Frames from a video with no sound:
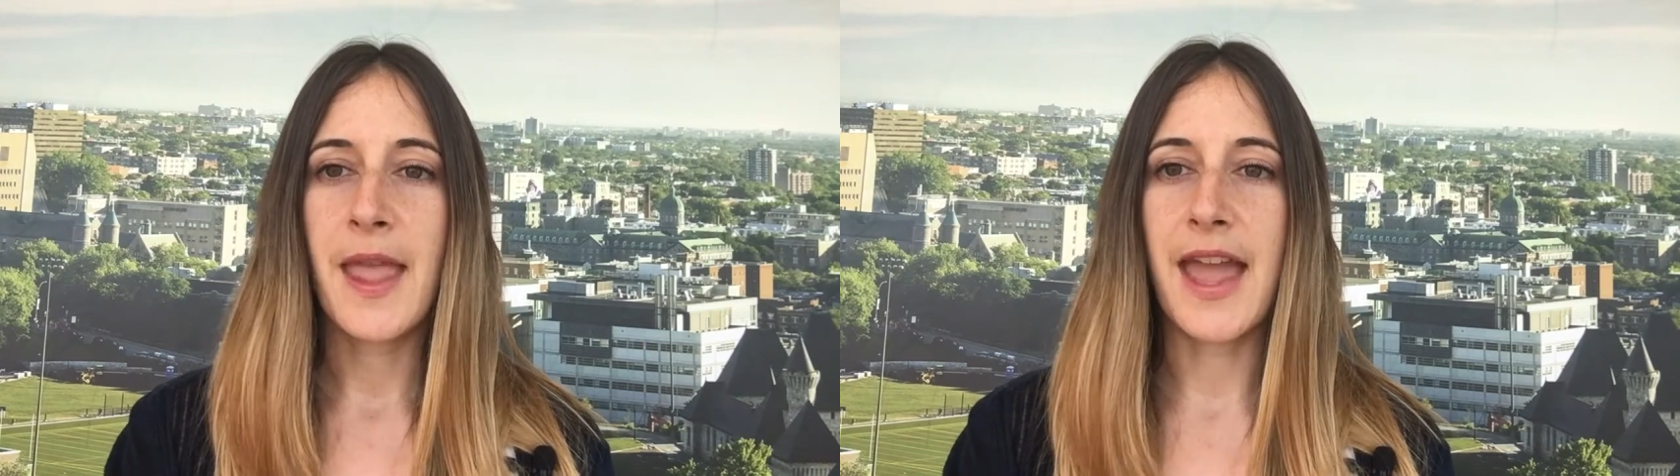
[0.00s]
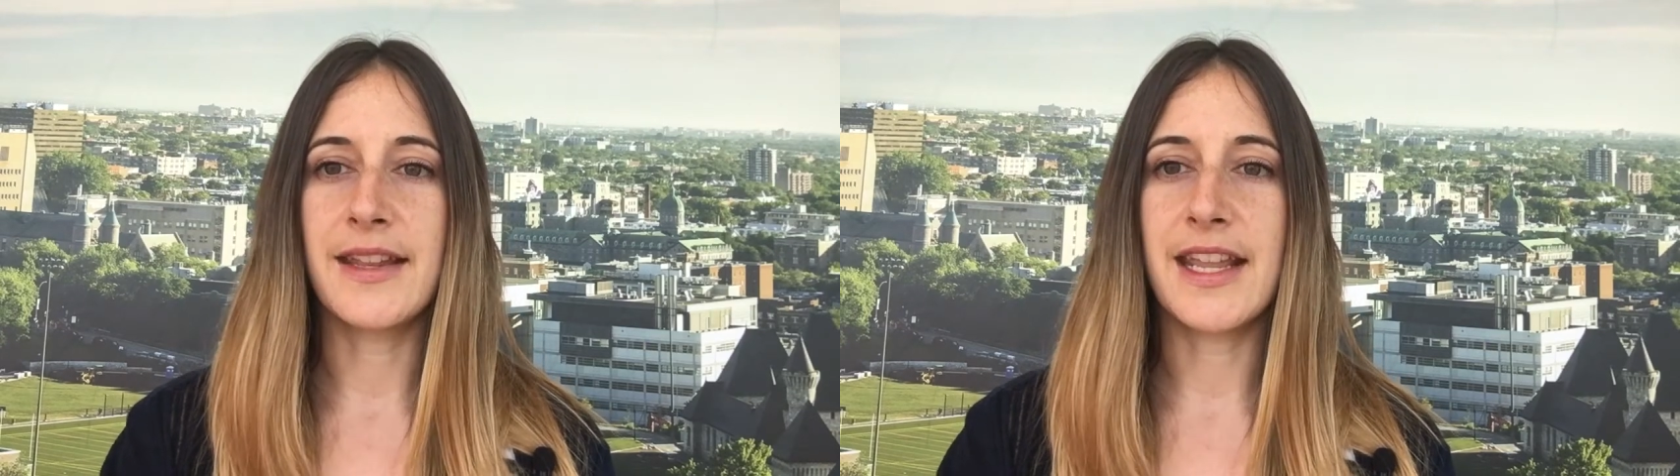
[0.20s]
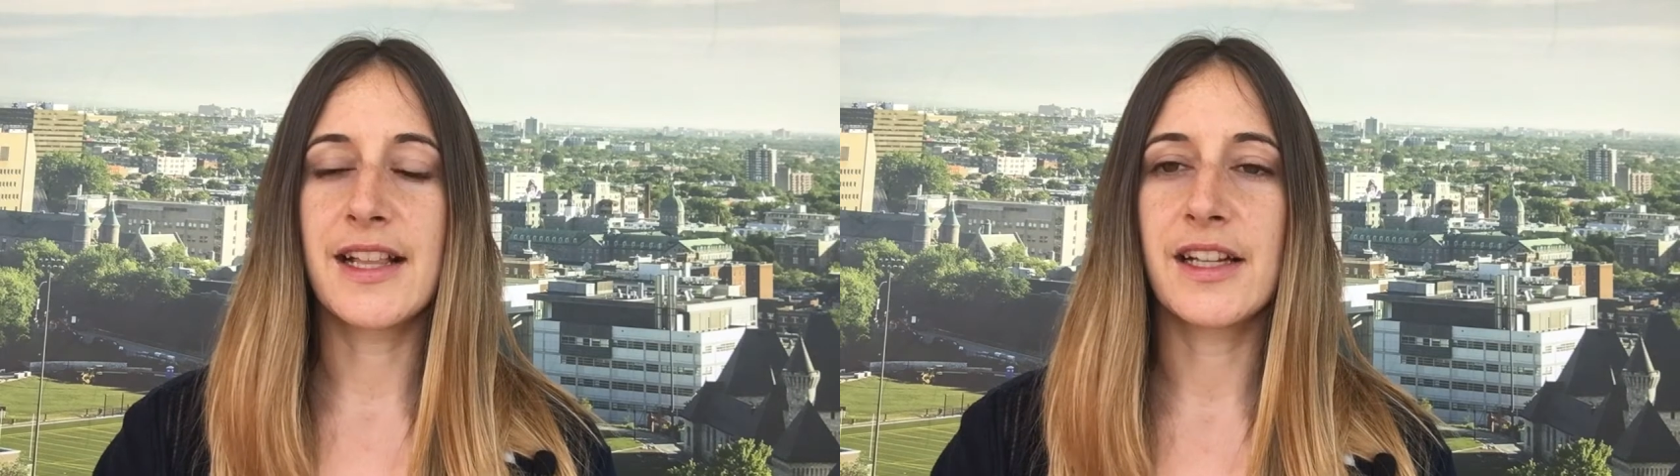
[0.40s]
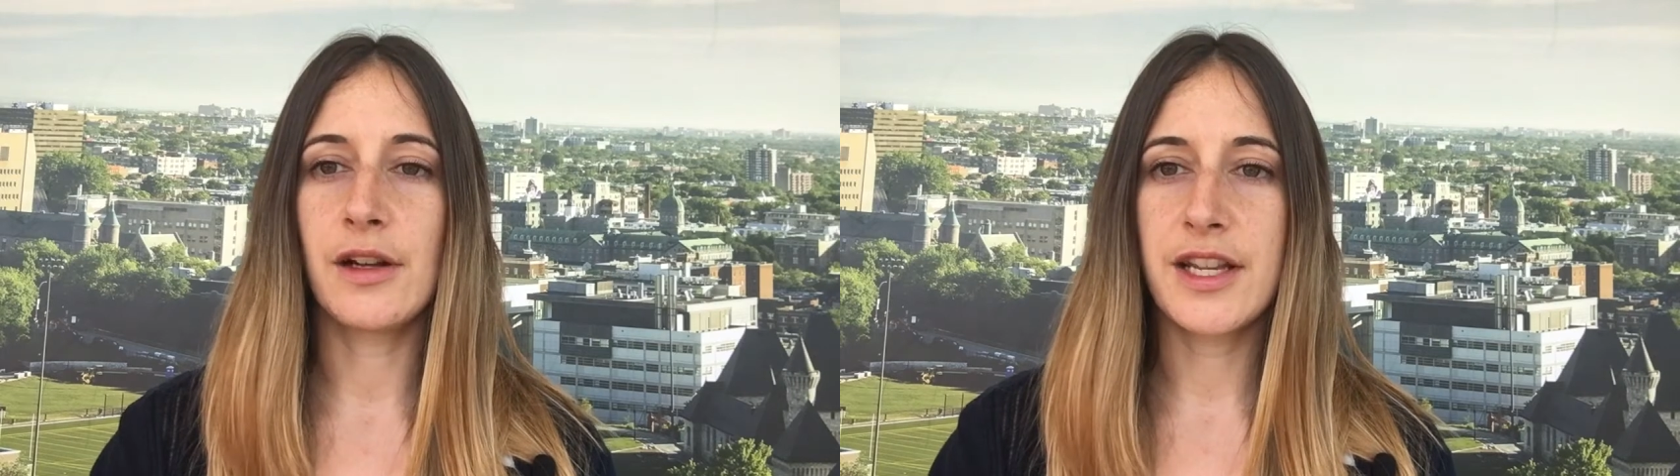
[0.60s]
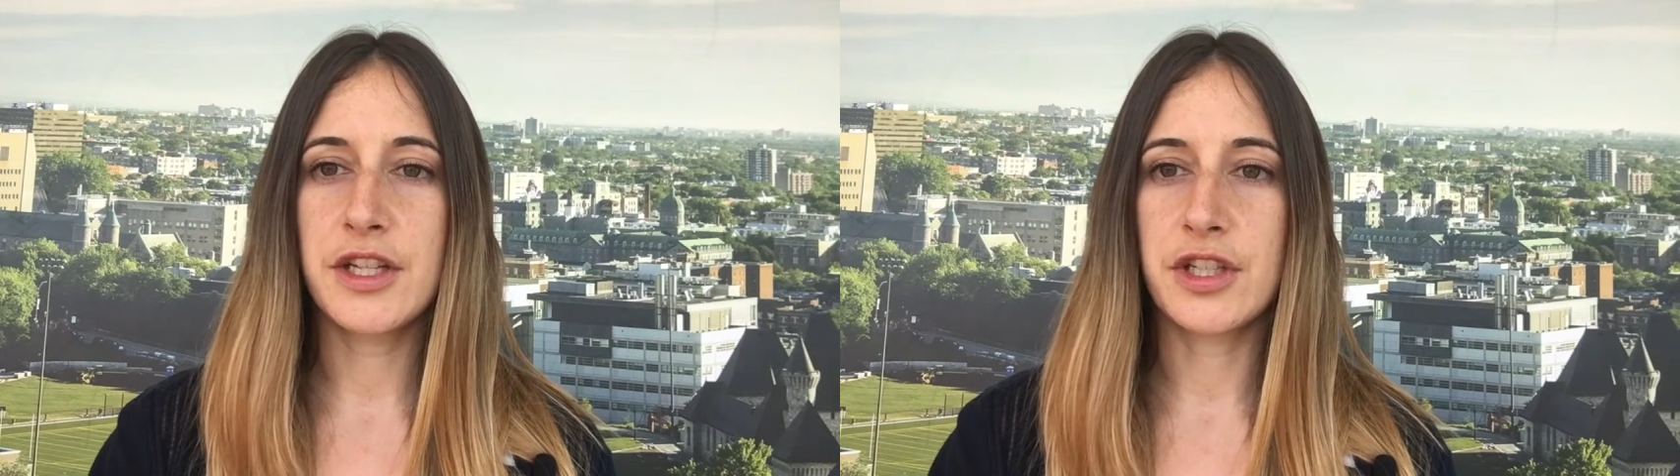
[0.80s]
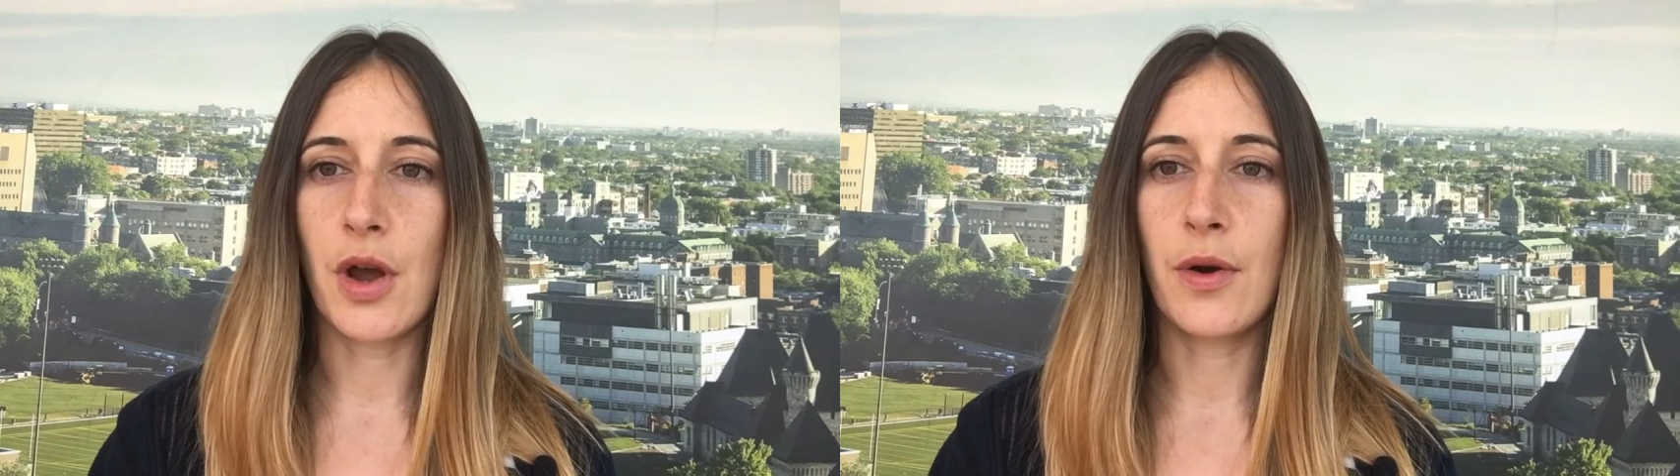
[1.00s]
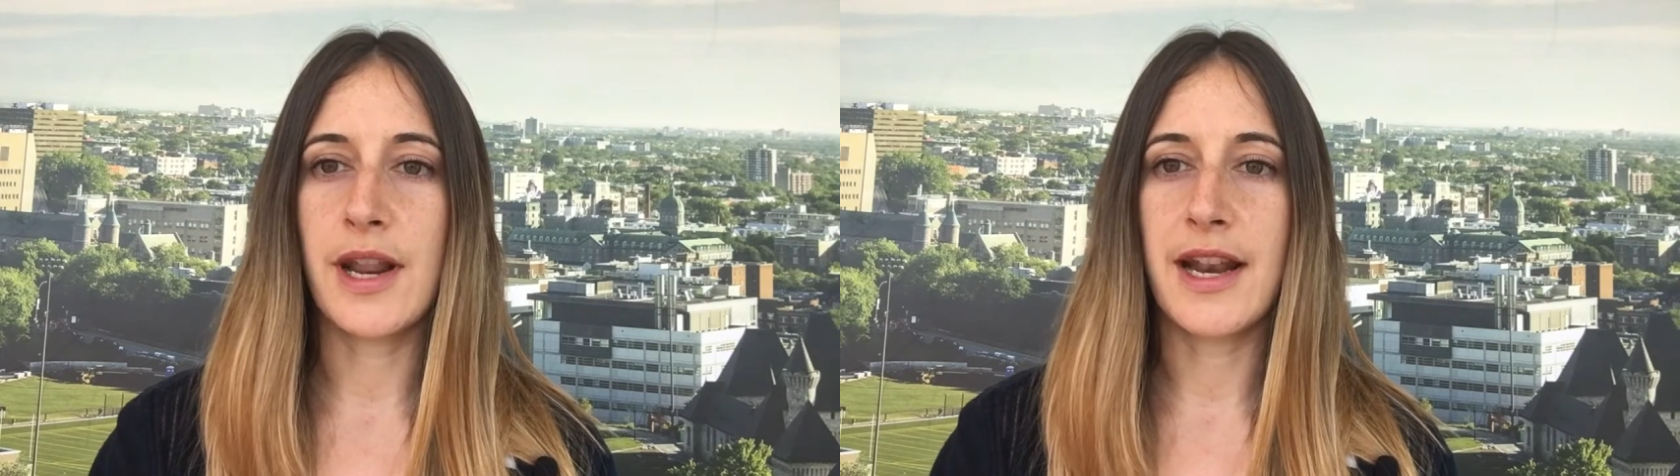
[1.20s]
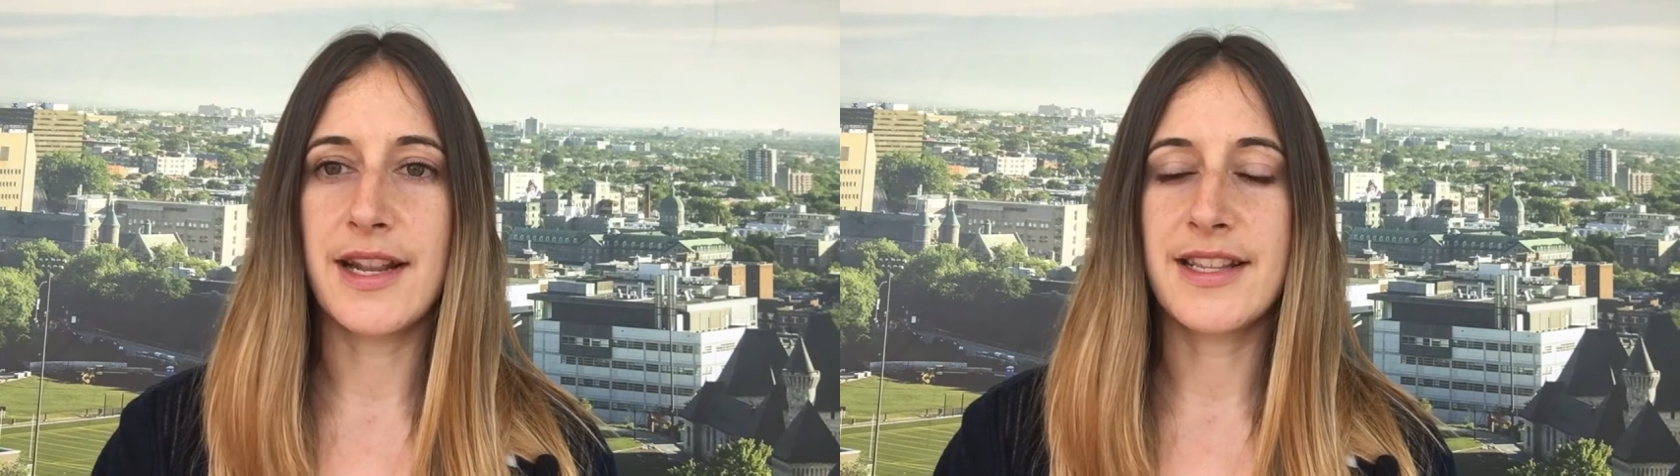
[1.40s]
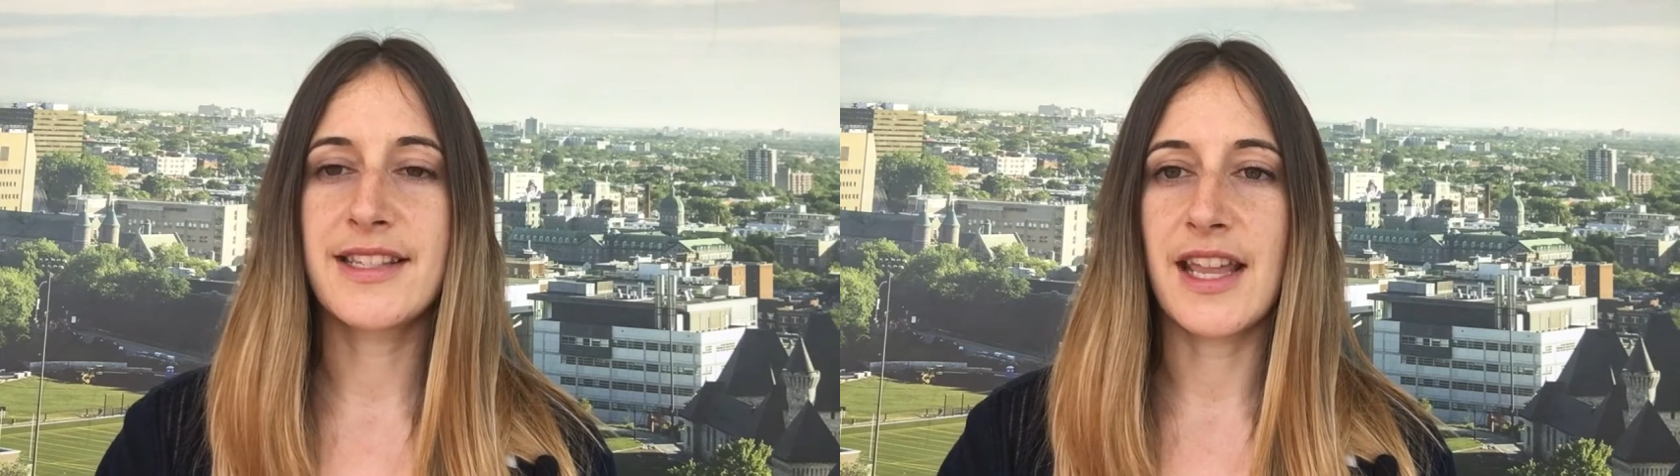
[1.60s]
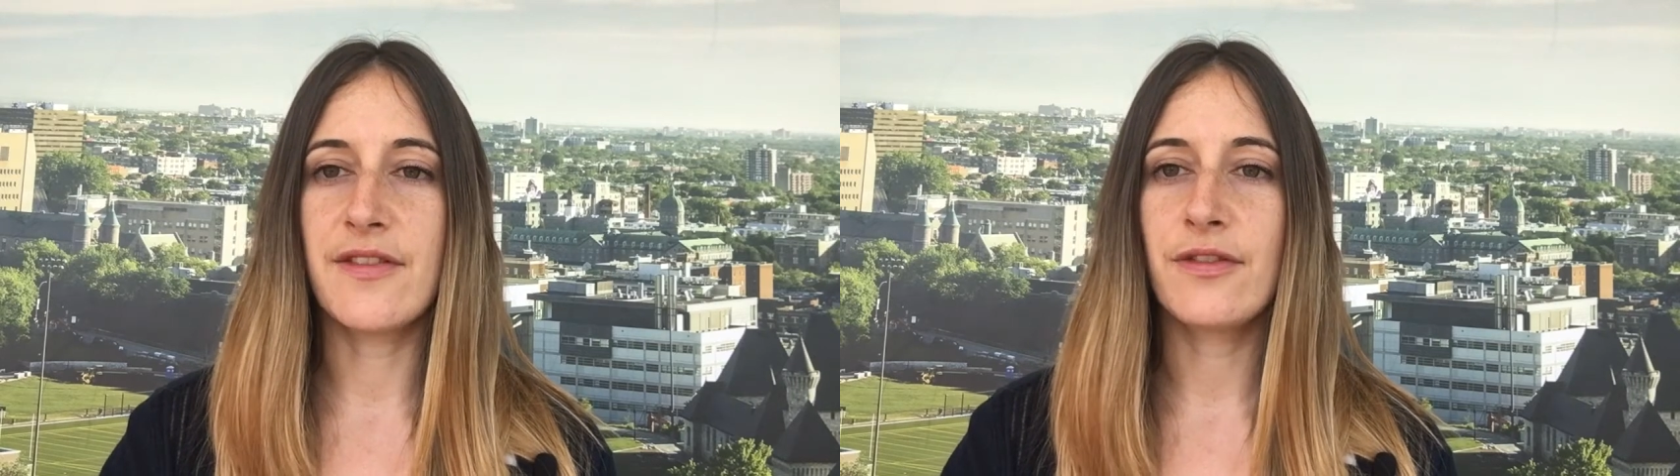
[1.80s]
and they clearly show that it is safe